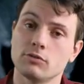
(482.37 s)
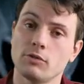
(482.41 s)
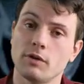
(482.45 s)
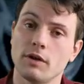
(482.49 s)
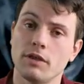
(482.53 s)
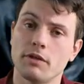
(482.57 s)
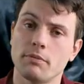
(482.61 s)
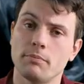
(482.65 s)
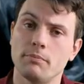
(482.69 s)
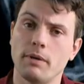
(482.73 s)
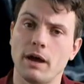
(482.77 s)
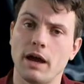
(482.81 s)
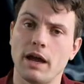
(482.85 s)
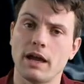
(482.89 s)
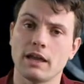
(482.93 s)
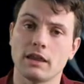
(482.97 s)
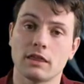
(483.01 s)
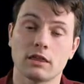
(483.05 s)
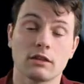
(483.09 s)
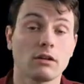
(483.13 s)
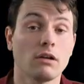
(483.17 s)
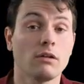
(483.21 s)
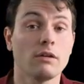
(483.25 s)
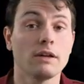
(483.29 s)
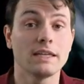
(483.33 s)
with by
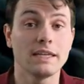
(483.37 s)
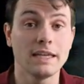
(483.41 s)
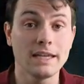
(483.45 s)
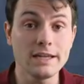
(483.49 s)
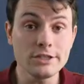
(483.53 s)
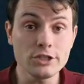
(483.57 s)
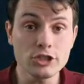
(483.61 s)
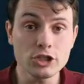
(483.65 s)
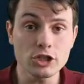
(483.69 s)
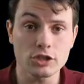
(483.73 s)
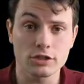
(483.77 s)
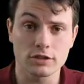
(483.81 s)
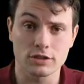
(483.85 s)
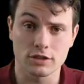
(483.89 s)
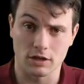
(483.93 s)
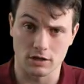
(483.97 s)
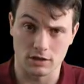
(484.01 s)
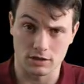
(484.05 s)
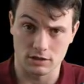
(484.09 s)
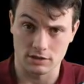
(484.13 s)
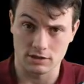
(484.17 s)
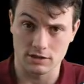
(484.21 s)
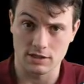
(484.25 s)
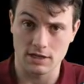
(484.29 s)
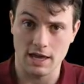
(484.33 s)
throwing ninja
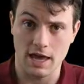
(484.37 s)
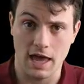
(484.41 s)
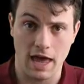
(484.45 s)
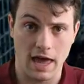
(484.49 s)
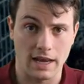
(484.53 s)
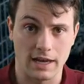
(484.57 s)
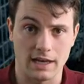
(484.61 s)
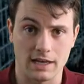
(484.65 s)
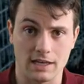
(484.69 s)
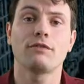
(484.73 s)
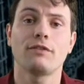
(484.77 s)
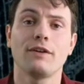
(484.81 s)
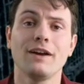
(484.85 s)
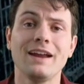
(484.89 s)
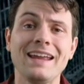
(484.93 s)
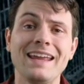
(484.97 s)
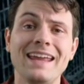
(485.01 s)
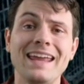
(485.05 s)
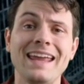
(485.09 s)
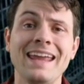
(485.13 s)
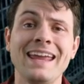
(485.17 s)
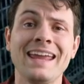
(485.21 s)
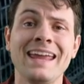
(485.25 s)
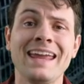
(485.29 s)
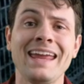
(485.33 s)
stars at it.
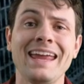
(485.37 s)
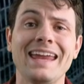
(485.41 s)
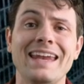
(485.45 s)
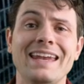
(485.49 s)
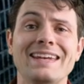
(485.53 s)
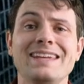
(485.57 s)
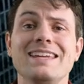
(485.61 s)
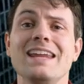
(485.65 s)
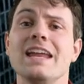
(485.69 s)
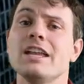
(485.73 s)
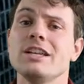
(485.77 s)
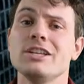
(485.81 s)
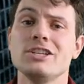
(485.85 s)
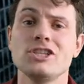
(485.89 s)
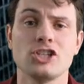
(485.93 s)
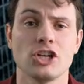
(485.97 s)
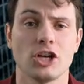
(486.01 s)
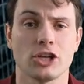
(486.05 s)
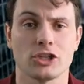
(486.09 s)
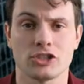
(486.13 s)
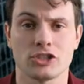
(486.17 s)
Freaking ninja